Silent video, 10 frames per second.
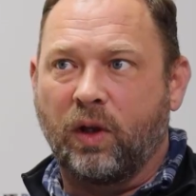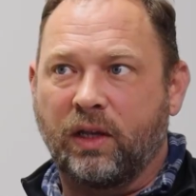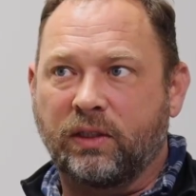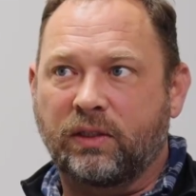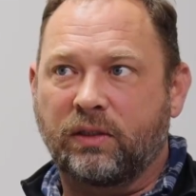
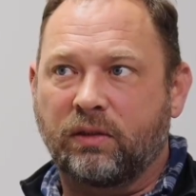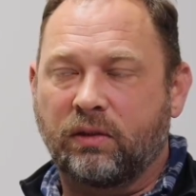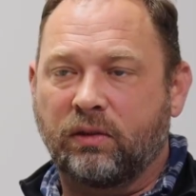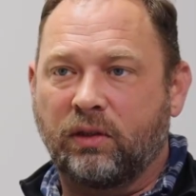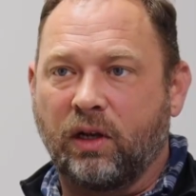was
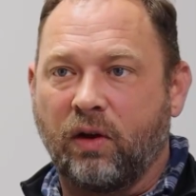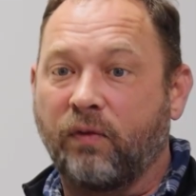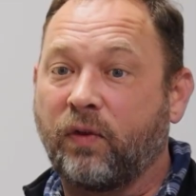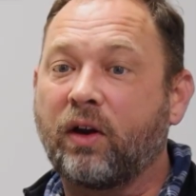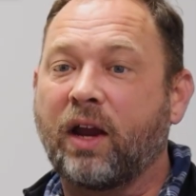you know,
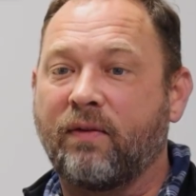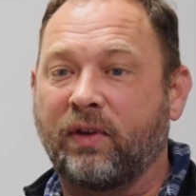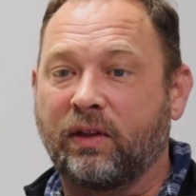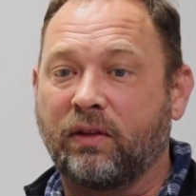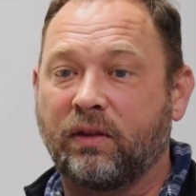if they're
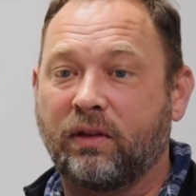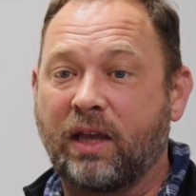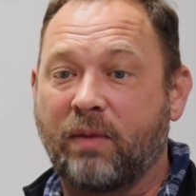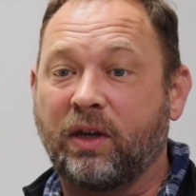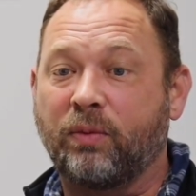having
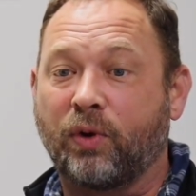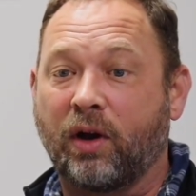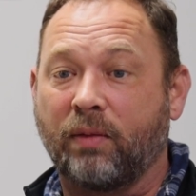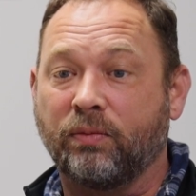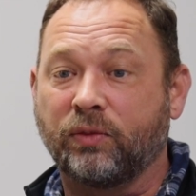that many
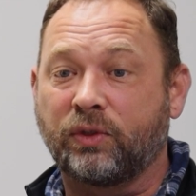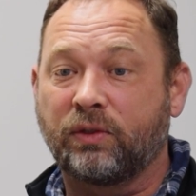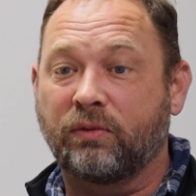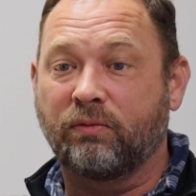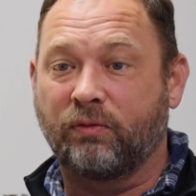
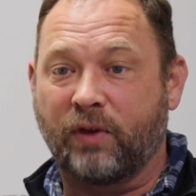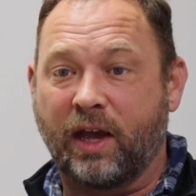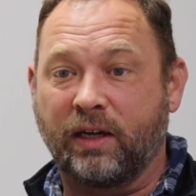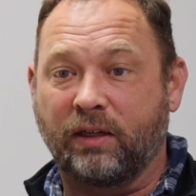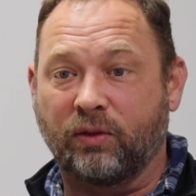problems
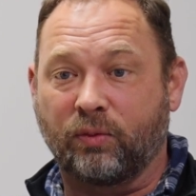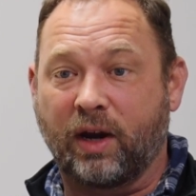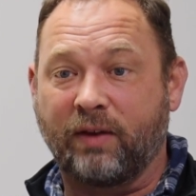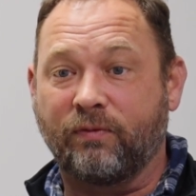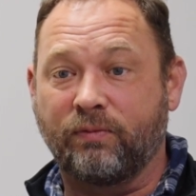finding the
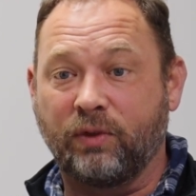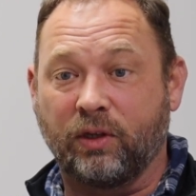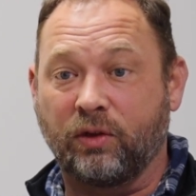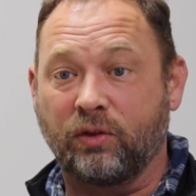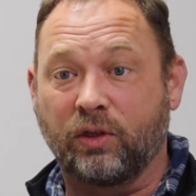right, you
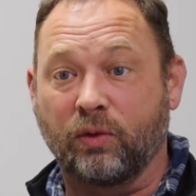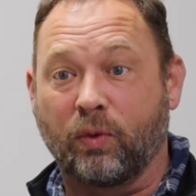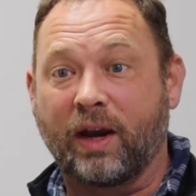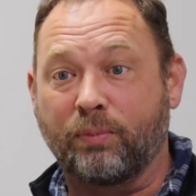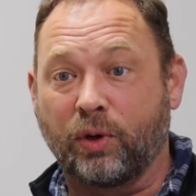know, the
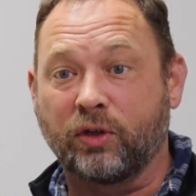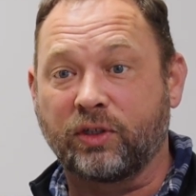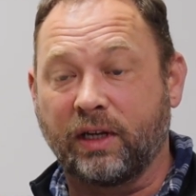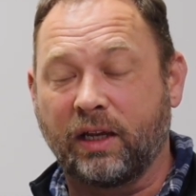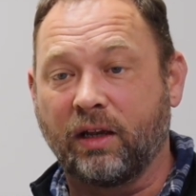right
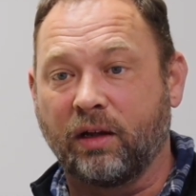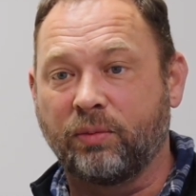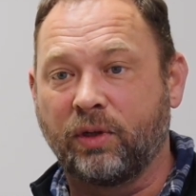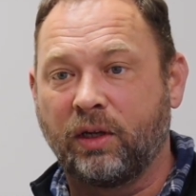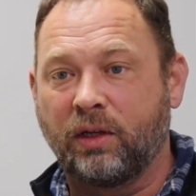person to
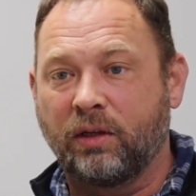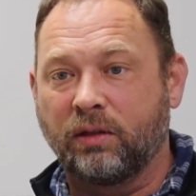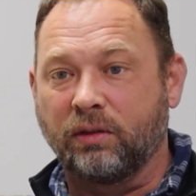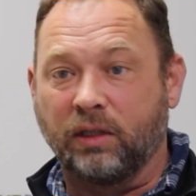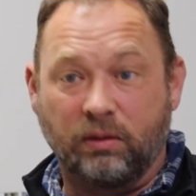help,
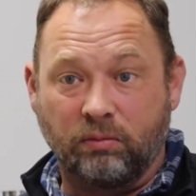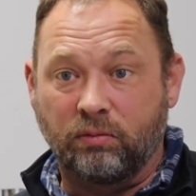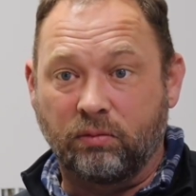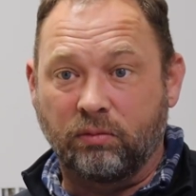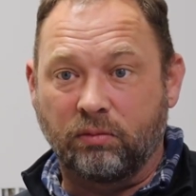
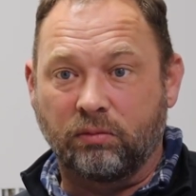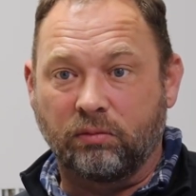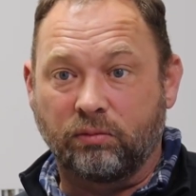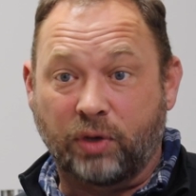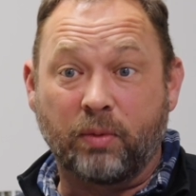then
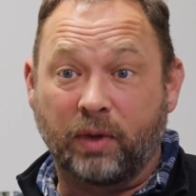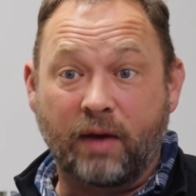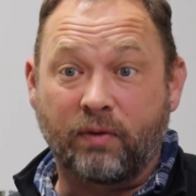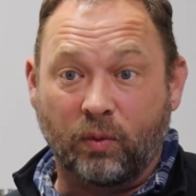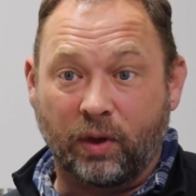probably
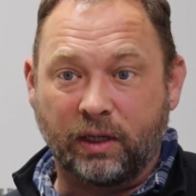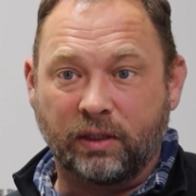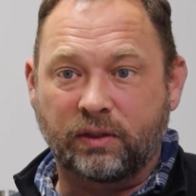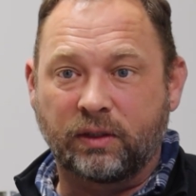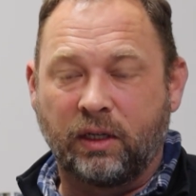everyone
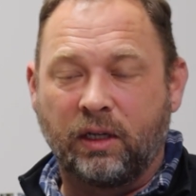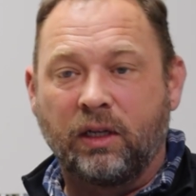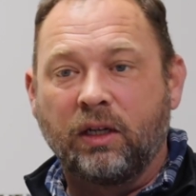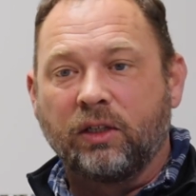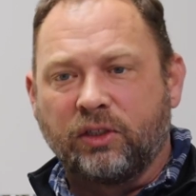is.
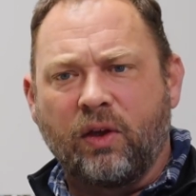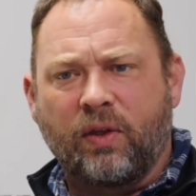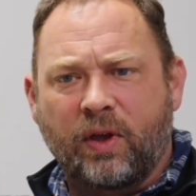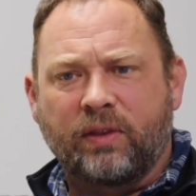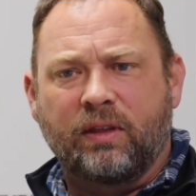So I
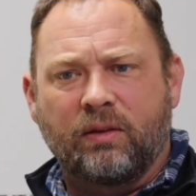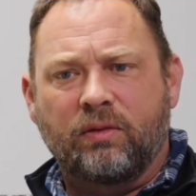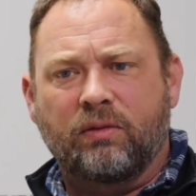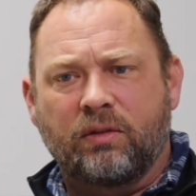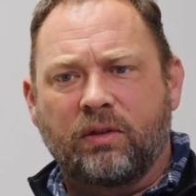thought
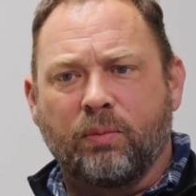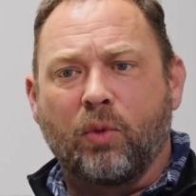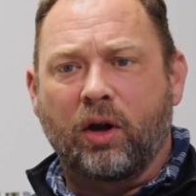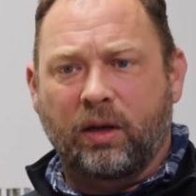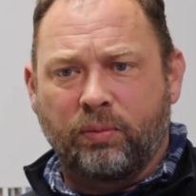the
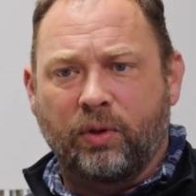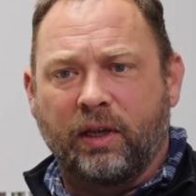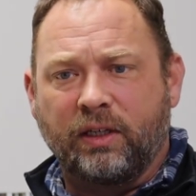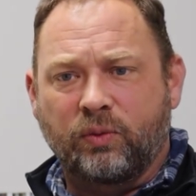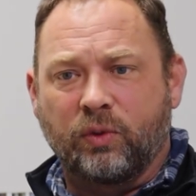
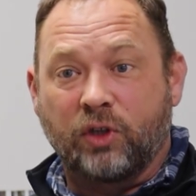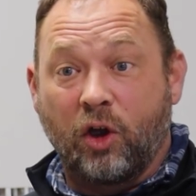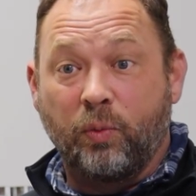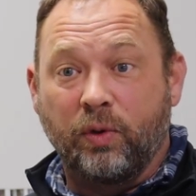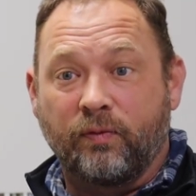marketplace was
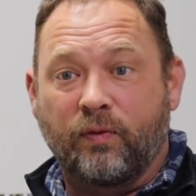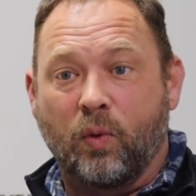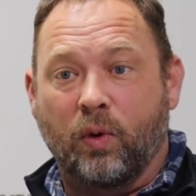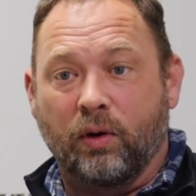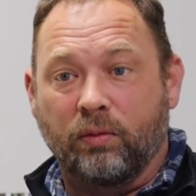open
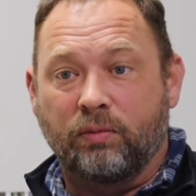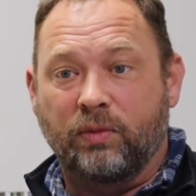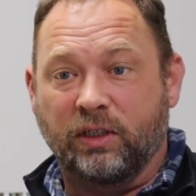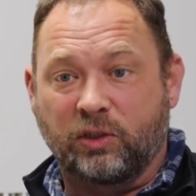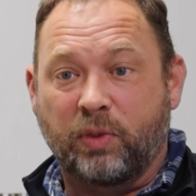for
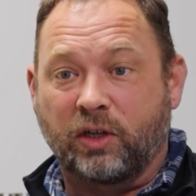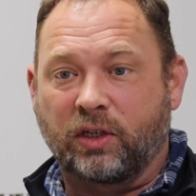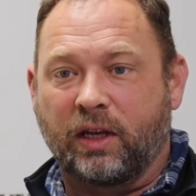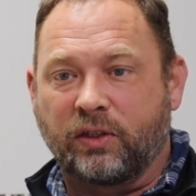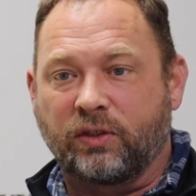this
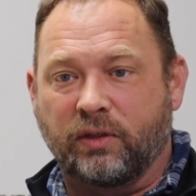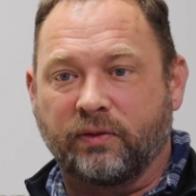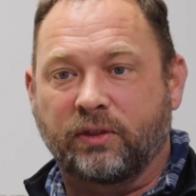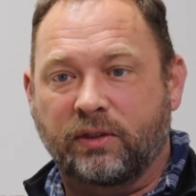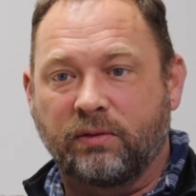specialized
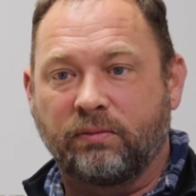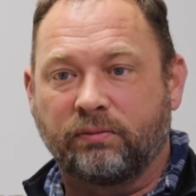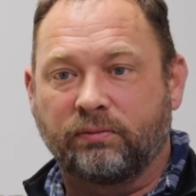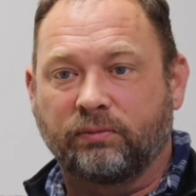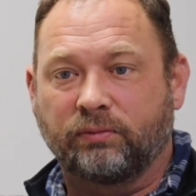service.
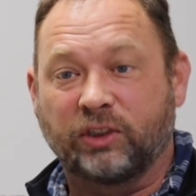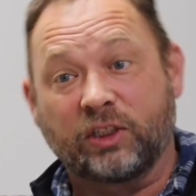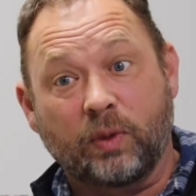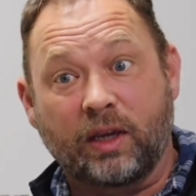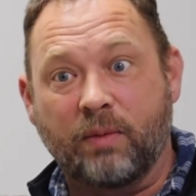So
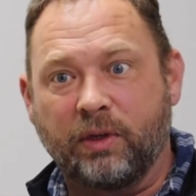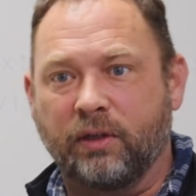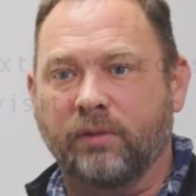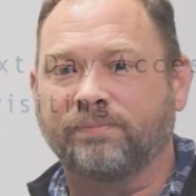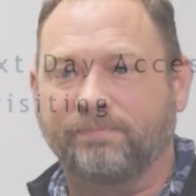that's what got me here.